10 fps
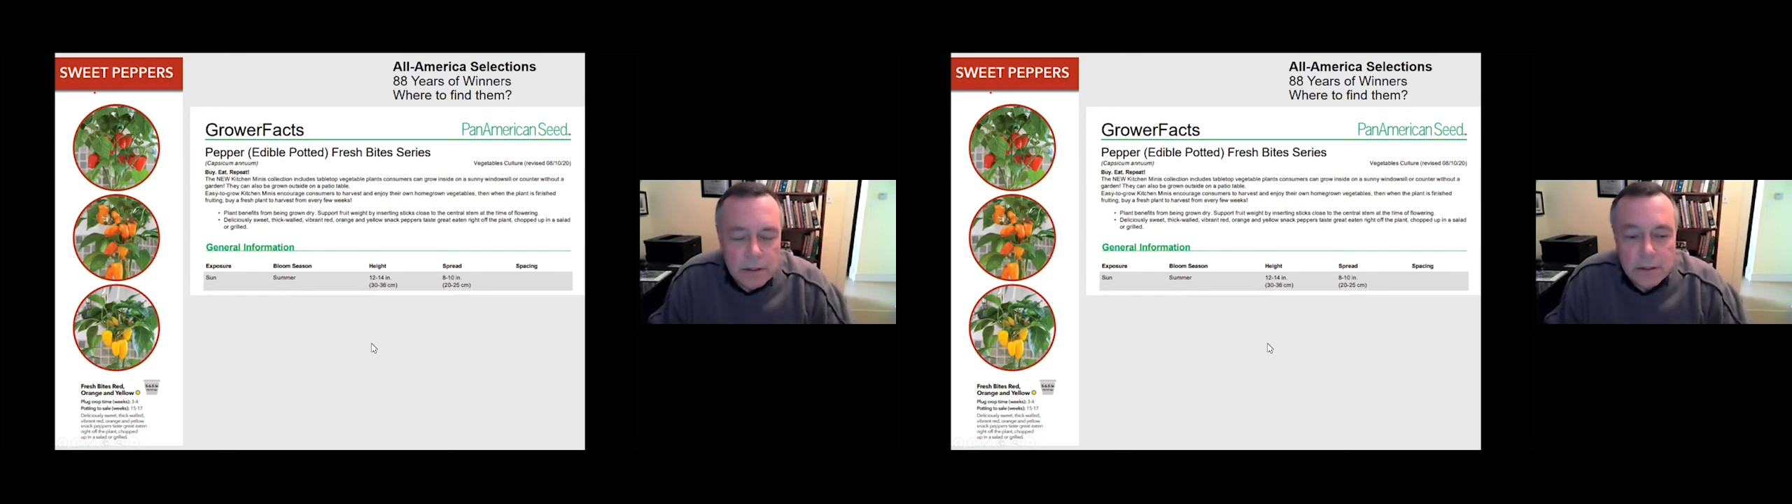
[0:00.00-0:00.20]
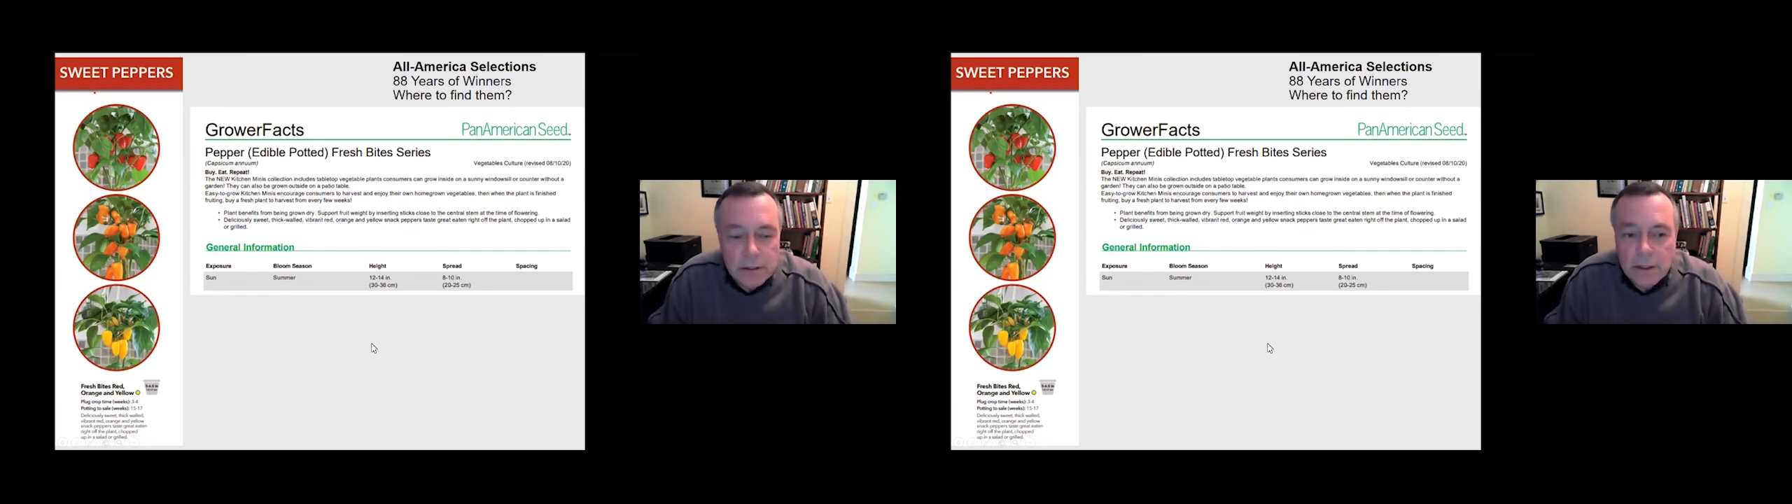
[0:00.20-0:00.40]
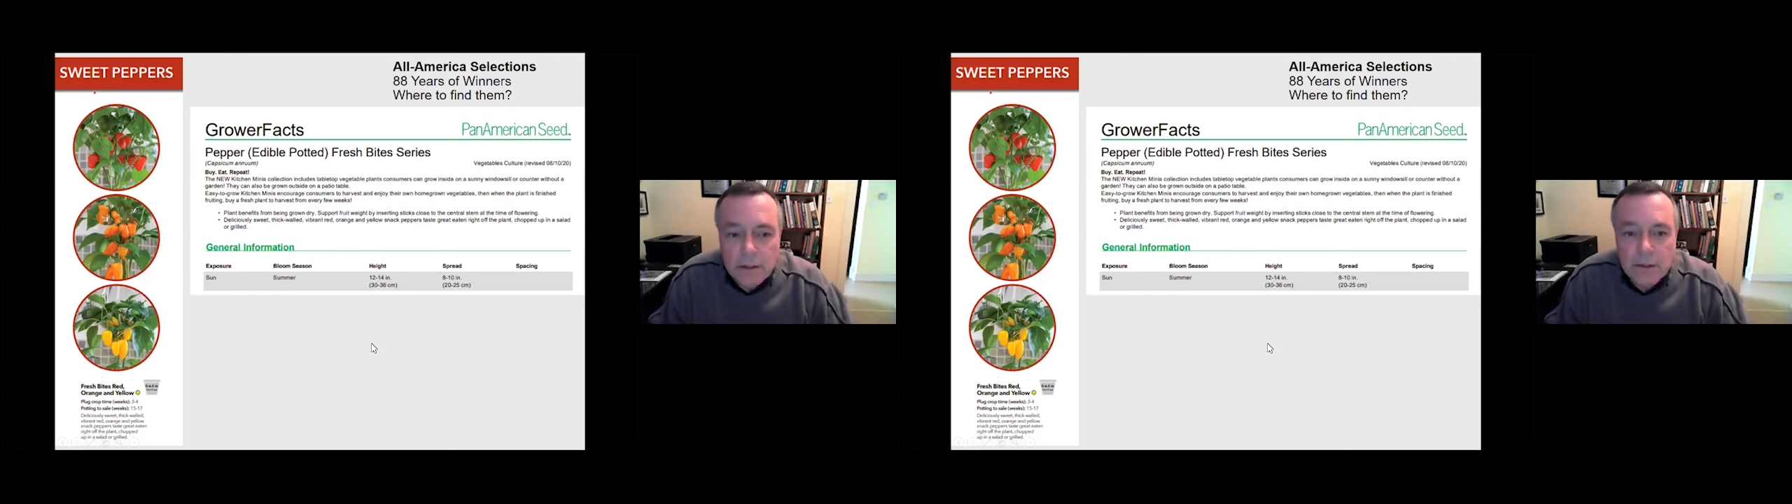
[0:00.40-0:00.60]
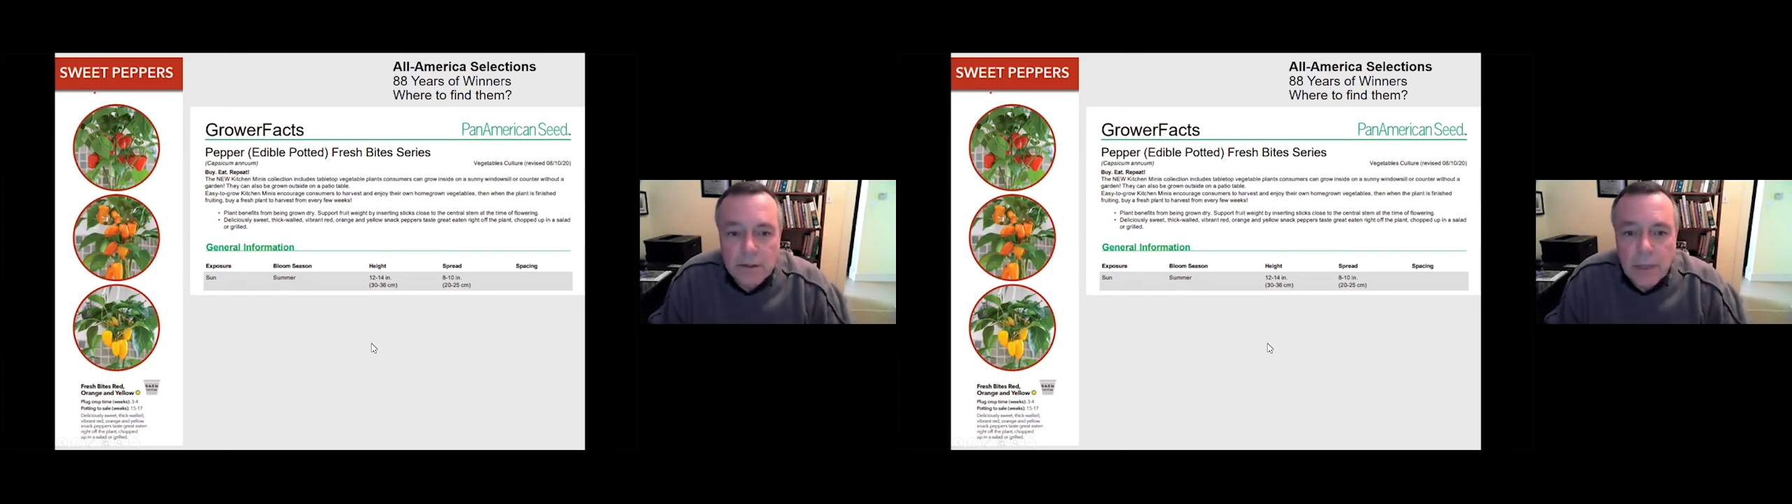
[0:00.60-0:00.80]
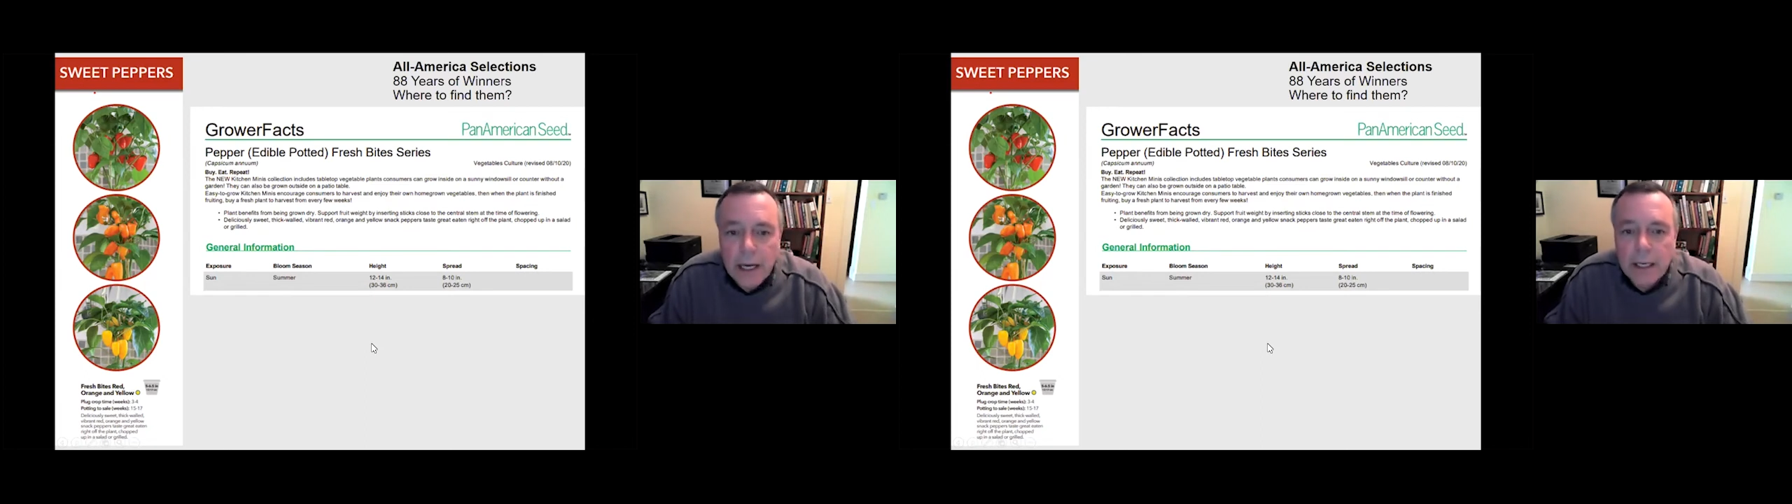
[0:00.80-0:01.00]
is
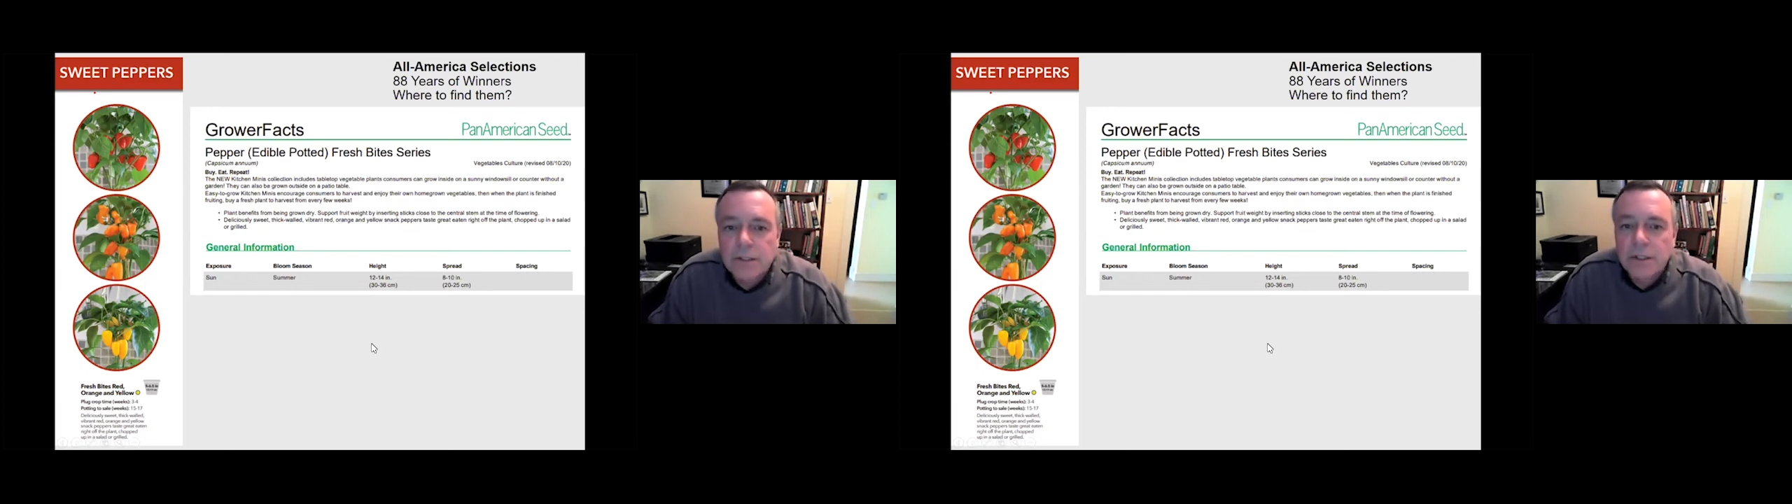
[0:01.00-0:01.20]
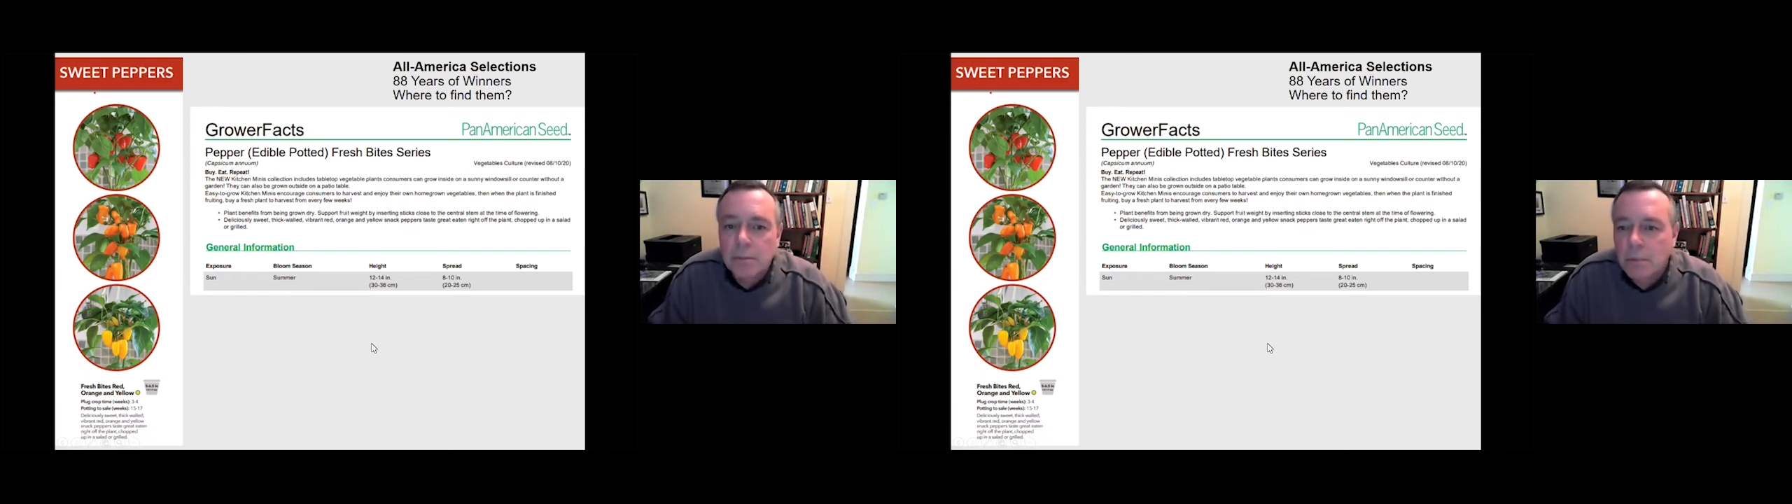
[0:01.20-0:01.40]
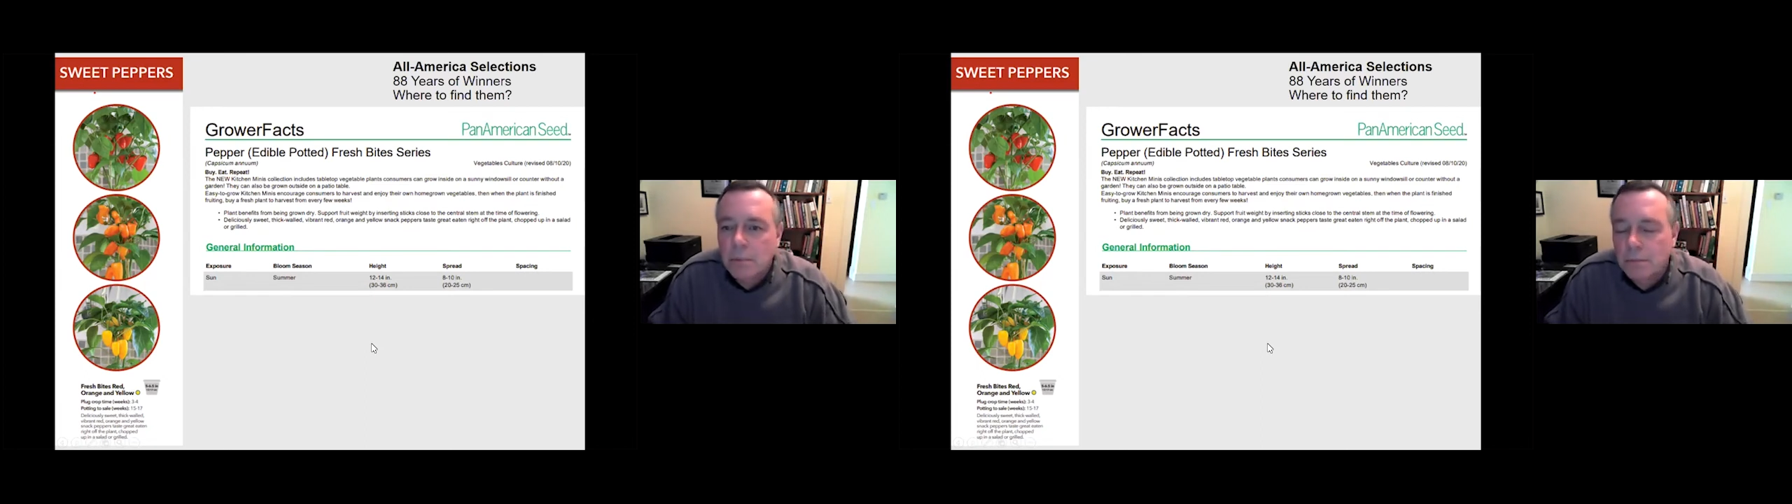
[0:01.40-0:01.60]
packaging